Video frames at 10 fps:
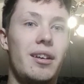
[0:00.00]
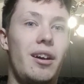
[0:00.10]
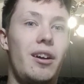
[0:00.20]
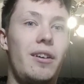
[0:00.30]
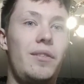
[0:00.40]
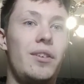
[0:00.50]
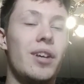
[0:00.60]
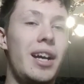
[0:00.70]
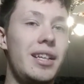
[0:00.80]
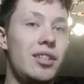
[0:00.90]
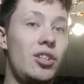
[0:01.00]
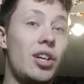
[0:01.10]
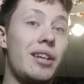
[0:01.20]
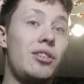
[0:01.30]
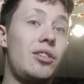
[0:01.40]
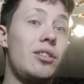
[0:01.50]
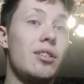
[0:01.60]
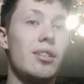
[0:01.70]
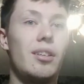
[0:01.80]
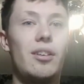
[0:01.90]
or if you've got any
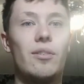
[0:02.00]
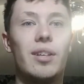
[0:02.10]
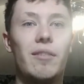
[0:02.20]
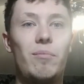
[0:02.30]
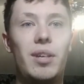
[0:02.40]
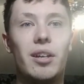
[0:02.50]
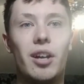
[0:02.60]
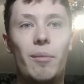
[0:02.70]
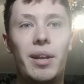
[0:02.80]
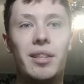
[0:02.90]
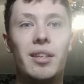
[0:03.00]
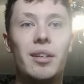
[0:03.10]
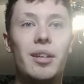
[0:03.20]
suggestions, you could give me a comment.